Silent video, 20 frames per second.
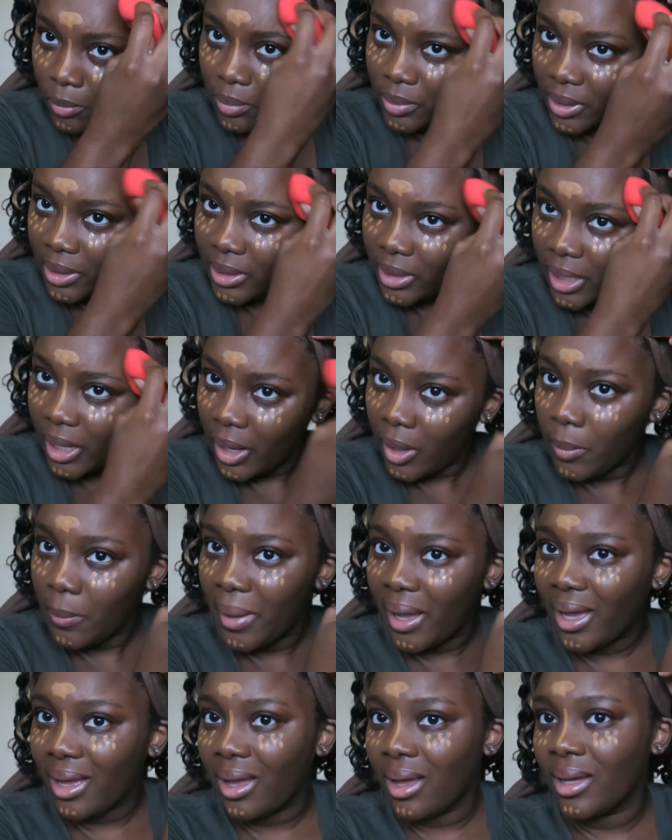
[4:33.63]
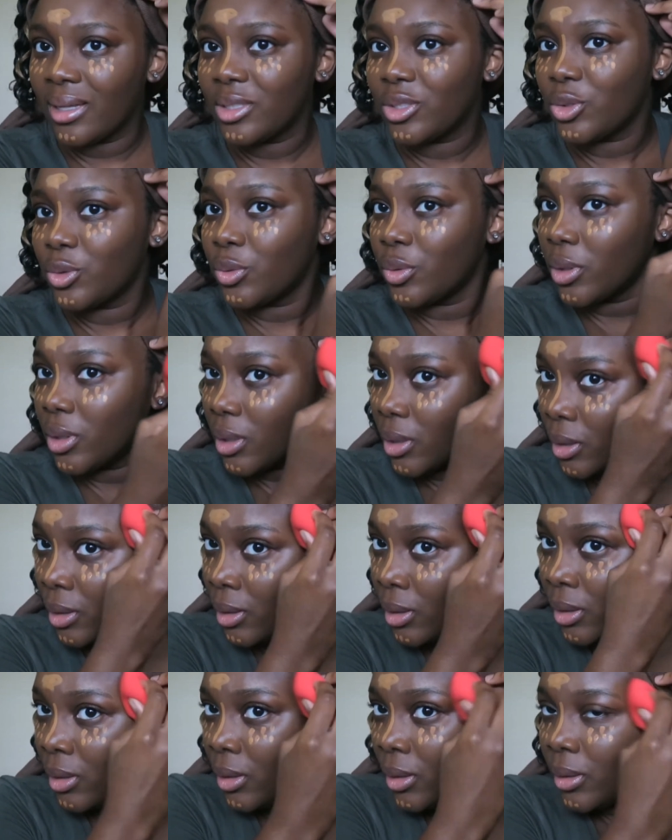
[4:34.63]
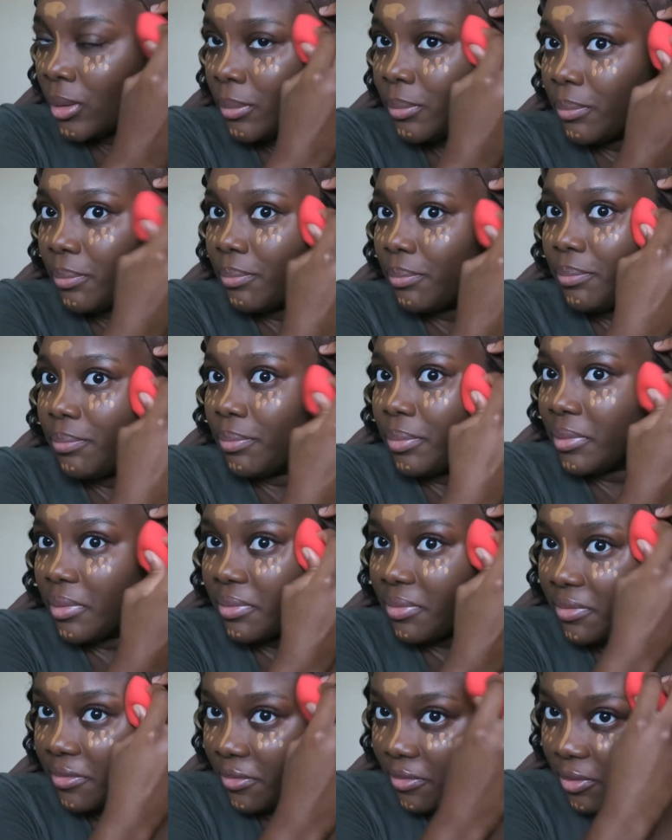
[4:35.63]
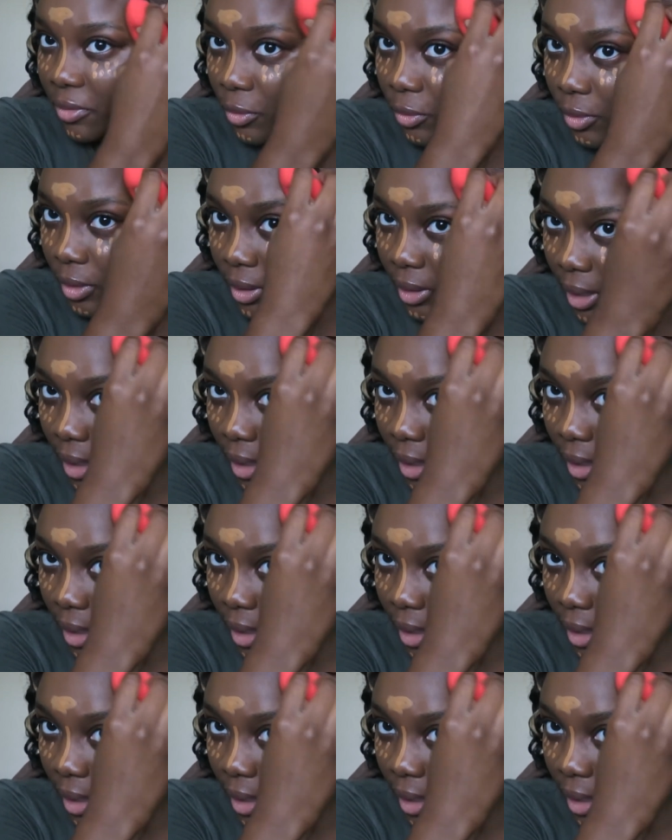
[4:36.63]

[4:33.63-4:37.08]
blend out my contour before